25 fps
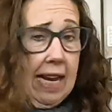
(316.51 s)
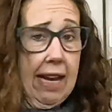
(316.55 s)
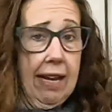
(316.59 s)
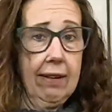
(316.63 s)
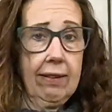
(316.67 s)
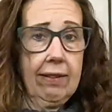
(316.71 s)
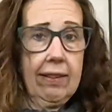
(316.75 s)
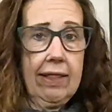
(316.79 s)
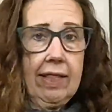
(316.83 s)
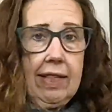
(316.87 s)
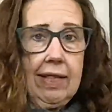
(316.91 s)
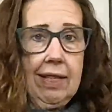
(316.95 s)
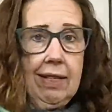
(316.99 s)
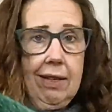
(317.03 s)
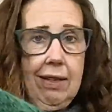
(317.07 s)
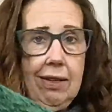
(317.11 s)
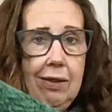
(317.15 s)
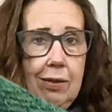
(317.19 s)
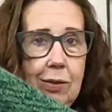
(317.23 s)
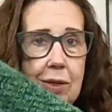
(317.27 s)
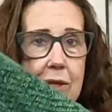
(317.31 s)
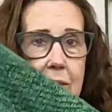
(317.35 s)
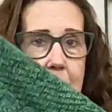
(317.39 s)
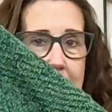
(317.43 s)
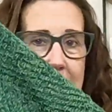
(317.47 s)

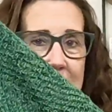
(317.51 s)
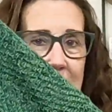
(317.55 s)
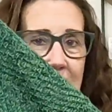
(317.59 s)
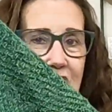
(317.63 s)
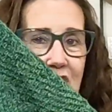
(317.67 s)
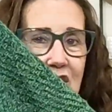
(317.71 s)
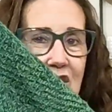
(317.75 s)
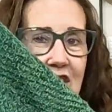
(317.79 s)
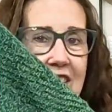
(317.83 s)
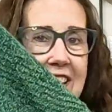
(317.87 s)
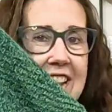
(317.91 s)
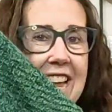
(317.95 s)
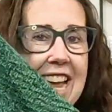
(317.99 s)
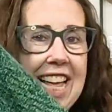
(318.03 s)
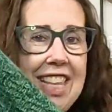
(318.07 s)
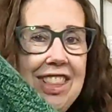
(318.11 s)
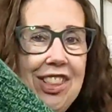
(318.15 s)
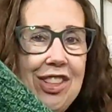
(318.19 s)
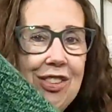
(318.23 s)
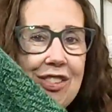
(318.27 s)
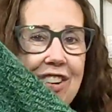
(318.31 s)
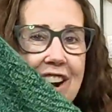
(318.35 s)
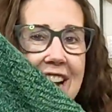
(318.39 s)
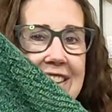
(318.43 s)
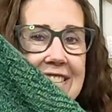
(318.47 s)
I want to make sure I had
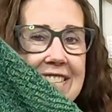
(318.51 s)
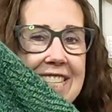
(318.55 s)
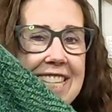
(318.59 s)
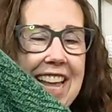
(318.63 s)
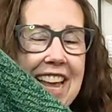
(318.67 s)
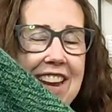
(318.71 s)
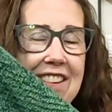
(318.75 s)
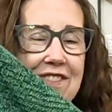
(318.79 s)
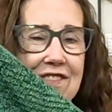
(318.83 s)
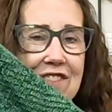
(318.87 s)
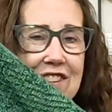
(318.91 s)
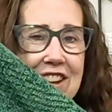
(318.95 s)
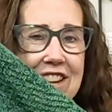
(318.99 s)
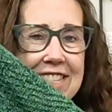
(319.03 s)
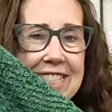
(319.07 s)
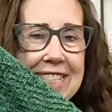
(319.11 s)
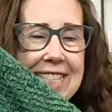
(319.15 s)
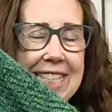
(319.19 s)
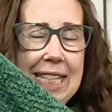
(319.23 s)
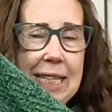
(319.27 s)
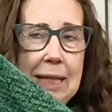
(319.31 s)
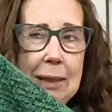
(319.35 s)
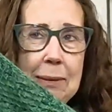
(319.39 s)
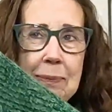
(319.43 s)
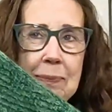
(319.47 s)
the right side
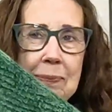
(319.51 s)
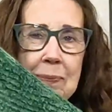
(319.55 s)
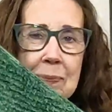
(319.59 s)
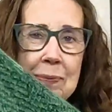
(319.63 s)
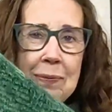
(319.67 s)
facing,